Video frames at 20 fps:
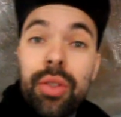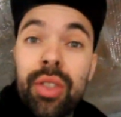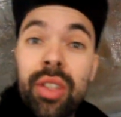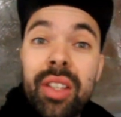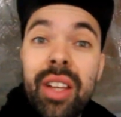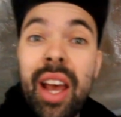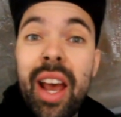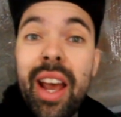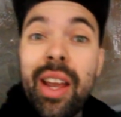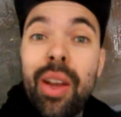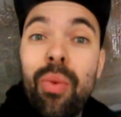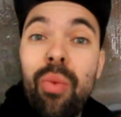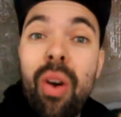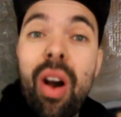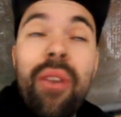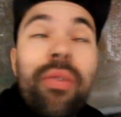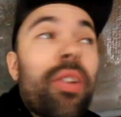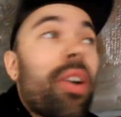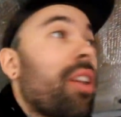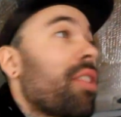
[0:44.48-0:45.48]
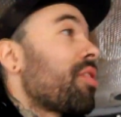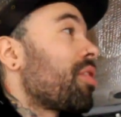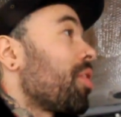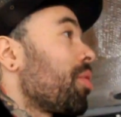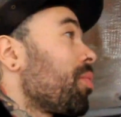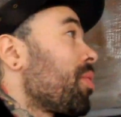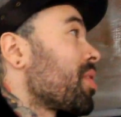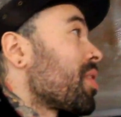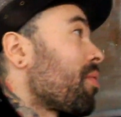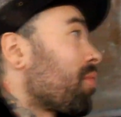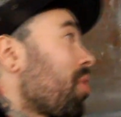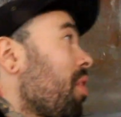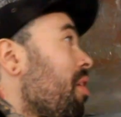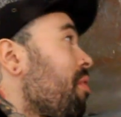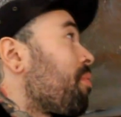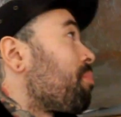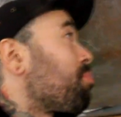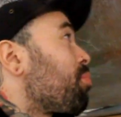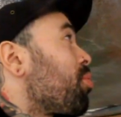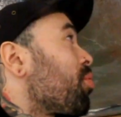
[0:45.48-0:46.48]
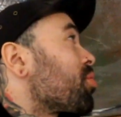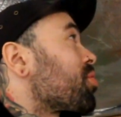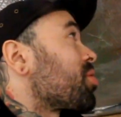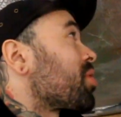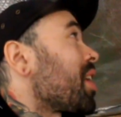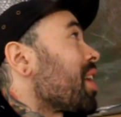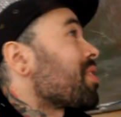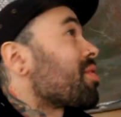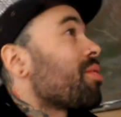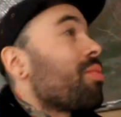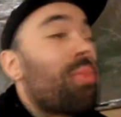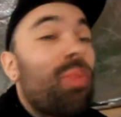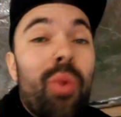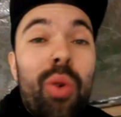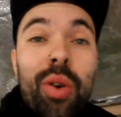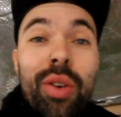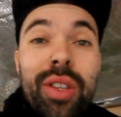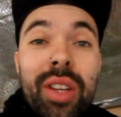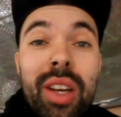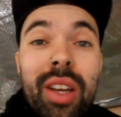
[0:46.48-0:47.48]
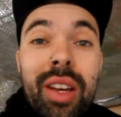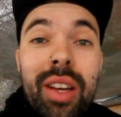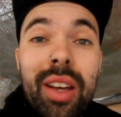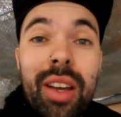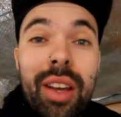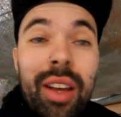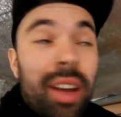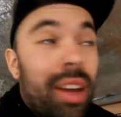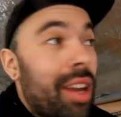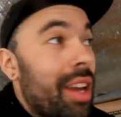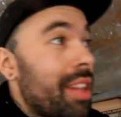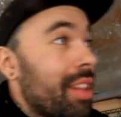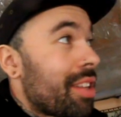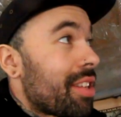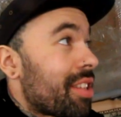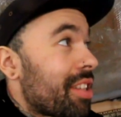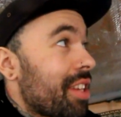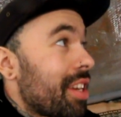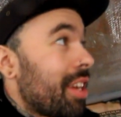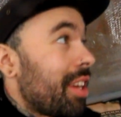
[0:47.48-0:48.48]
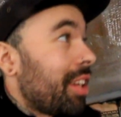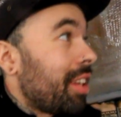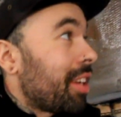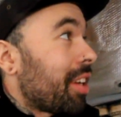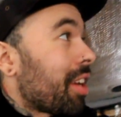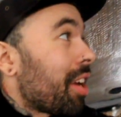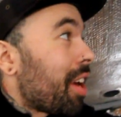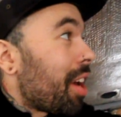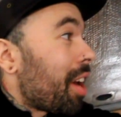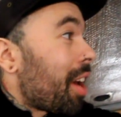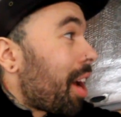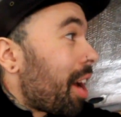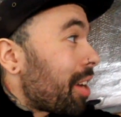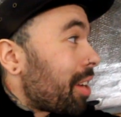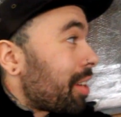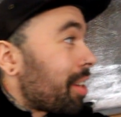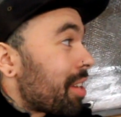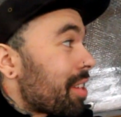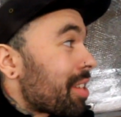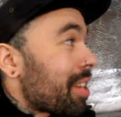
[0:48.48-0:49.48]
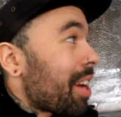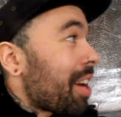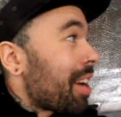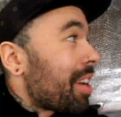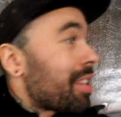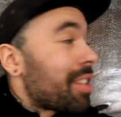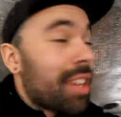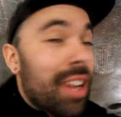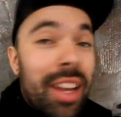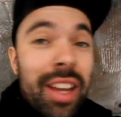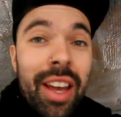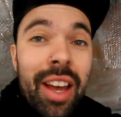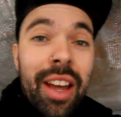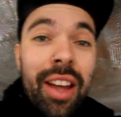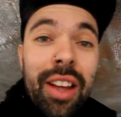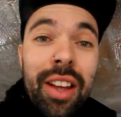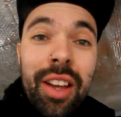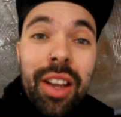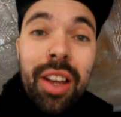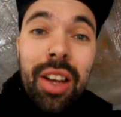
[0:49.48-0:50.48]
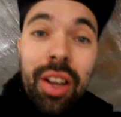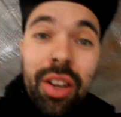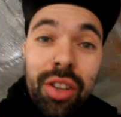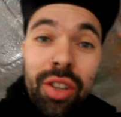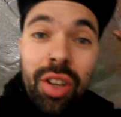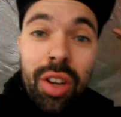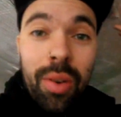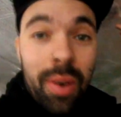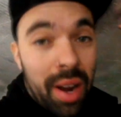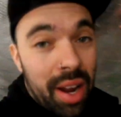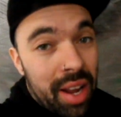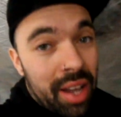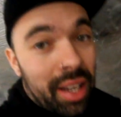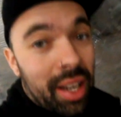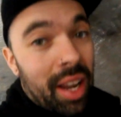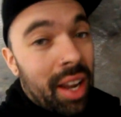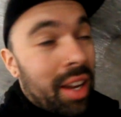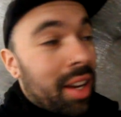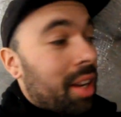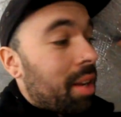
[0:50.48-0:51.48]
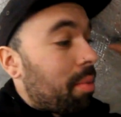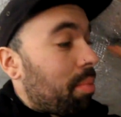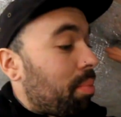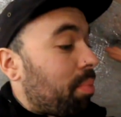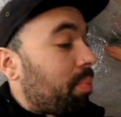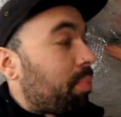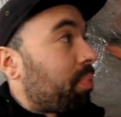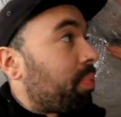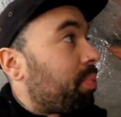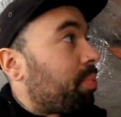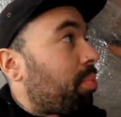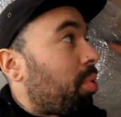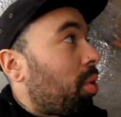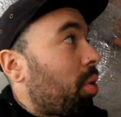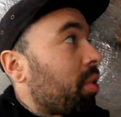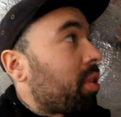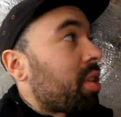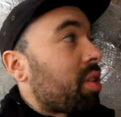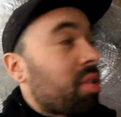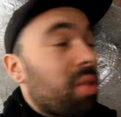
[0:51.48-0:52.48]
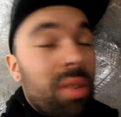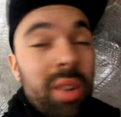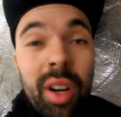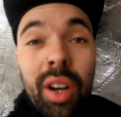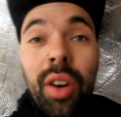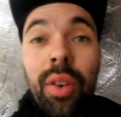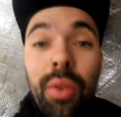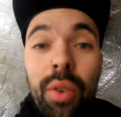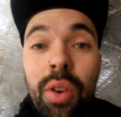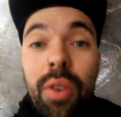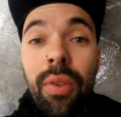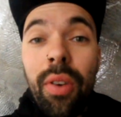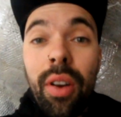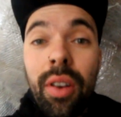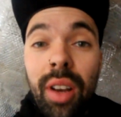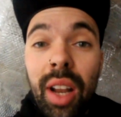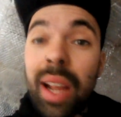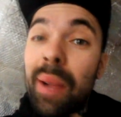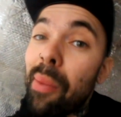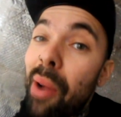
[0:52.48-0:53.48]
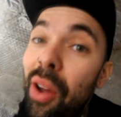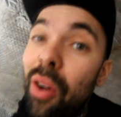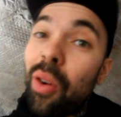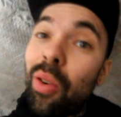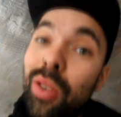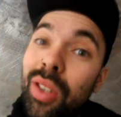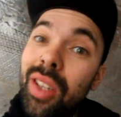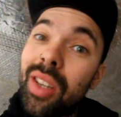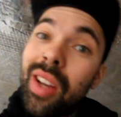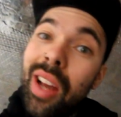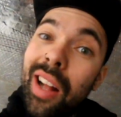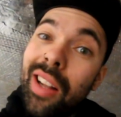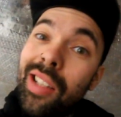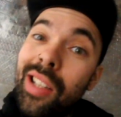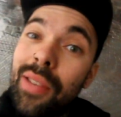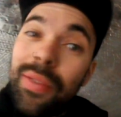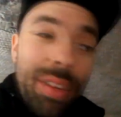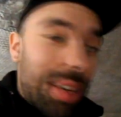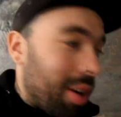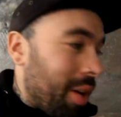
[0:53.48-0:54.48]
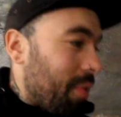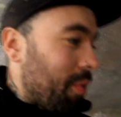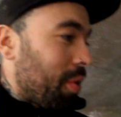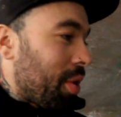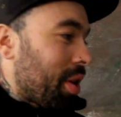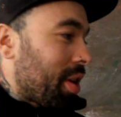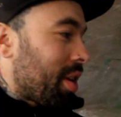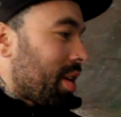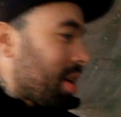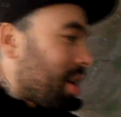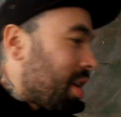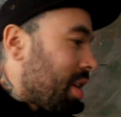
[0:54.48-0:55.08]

Today what I've got to do is I've got to get some wood in the ceiling and in the sides here so I can put the tongue and groove on like my old LDV convoy.